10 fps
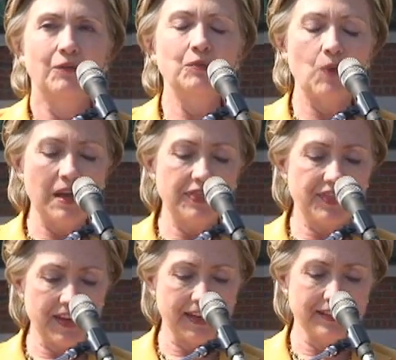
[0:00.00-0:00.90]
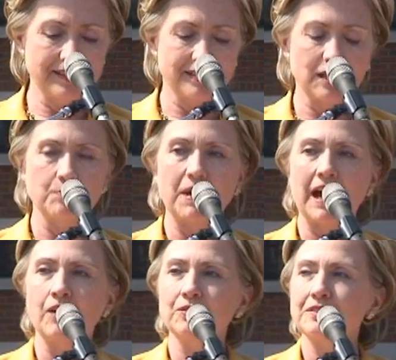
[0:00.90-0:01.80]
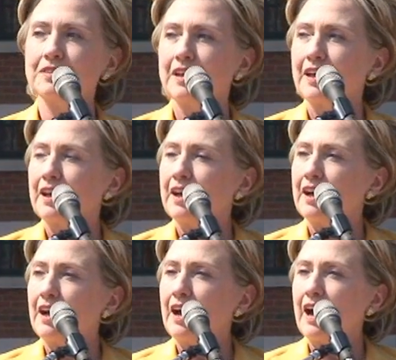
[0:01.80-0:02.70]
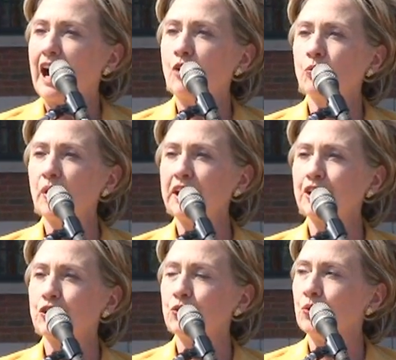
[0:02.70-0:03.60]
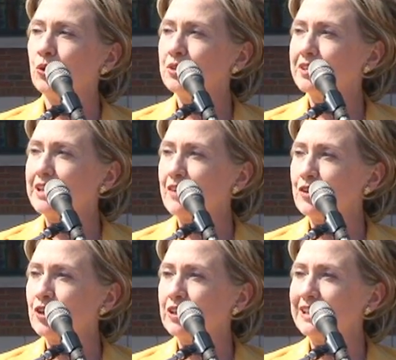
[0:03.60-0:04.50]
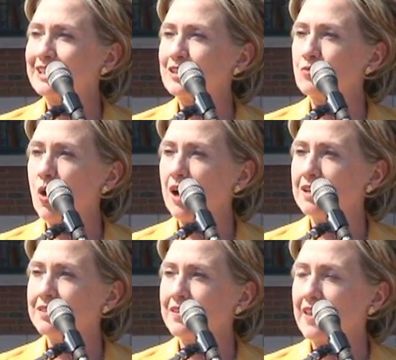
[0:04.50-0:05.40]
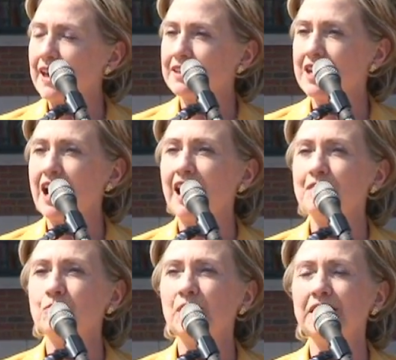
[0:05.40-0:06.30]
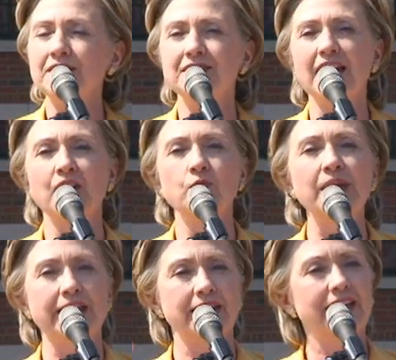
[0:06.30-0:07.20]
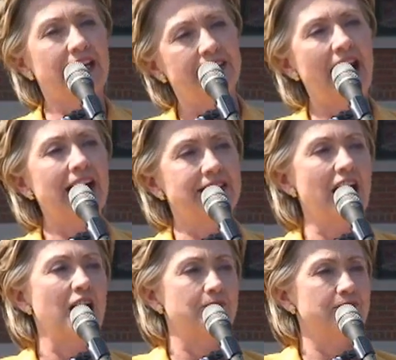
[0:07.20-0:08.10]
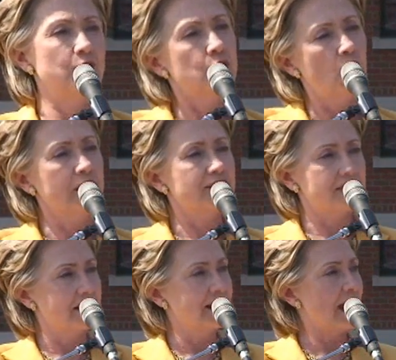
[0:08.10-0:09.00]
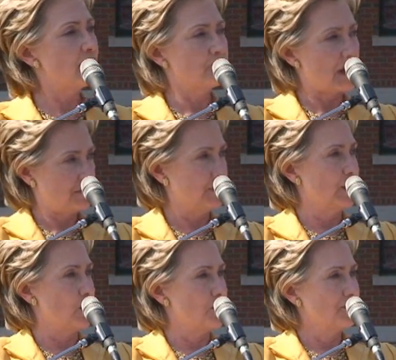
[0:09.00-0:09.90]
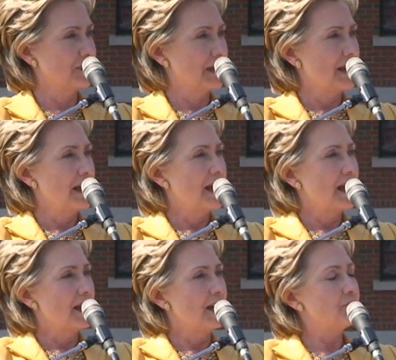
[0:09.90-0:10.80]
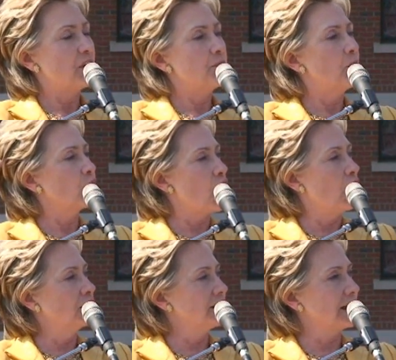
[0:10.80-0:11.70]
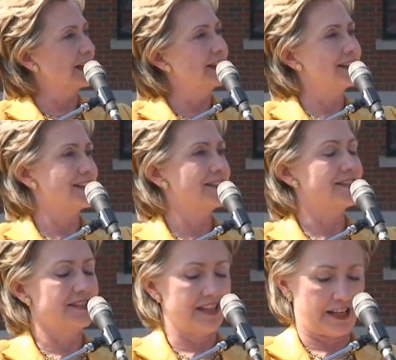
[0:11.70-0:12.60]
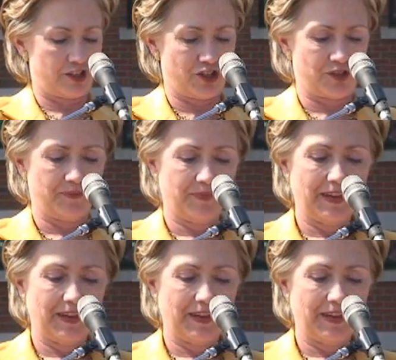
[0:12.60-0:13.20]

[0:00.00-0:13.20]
When one thinks about how ridiculed Governor Clinton was at that time when he said, we can connect up New York City and Buffalo. And people called it Clinton's Ditch.